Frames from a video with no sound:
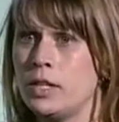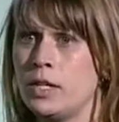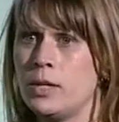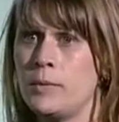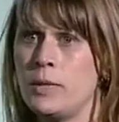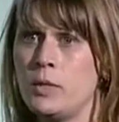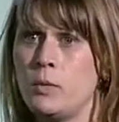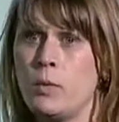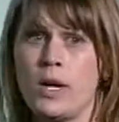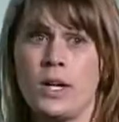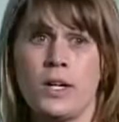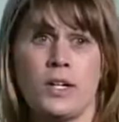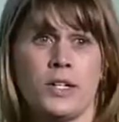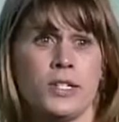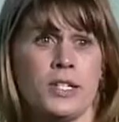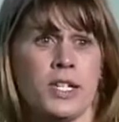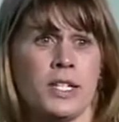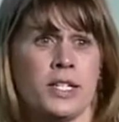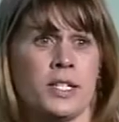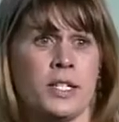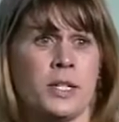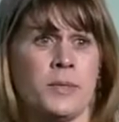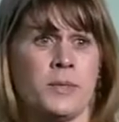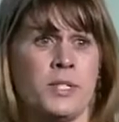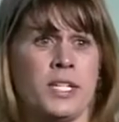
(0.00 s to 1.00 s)
urban water
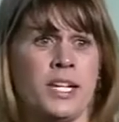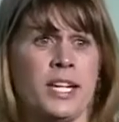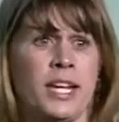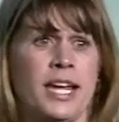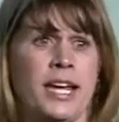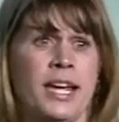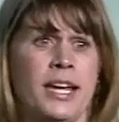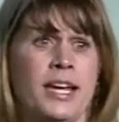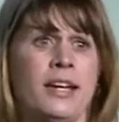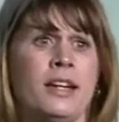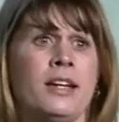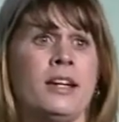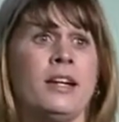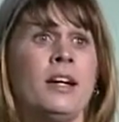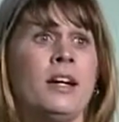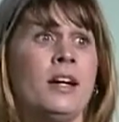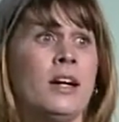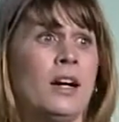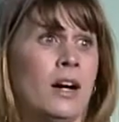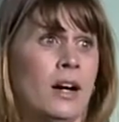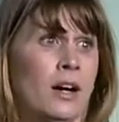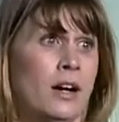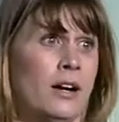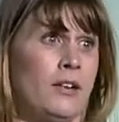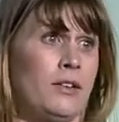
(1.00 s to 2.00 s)
systems today
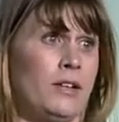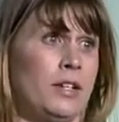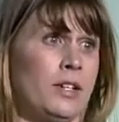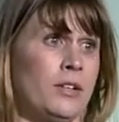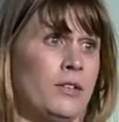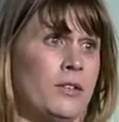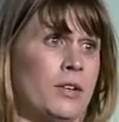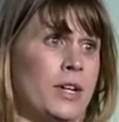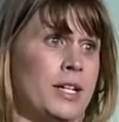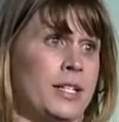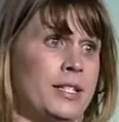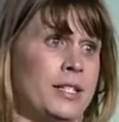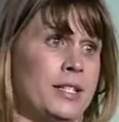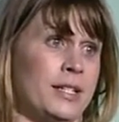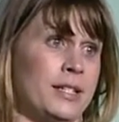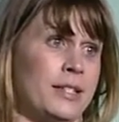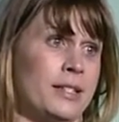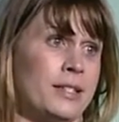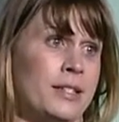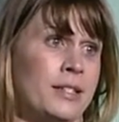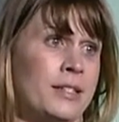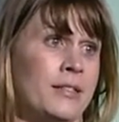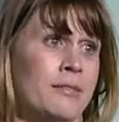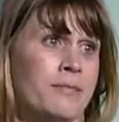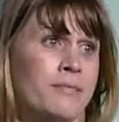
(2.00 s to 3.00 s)
are in
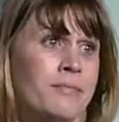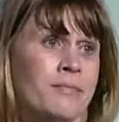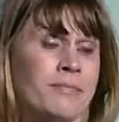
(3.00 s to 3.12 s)
crisis.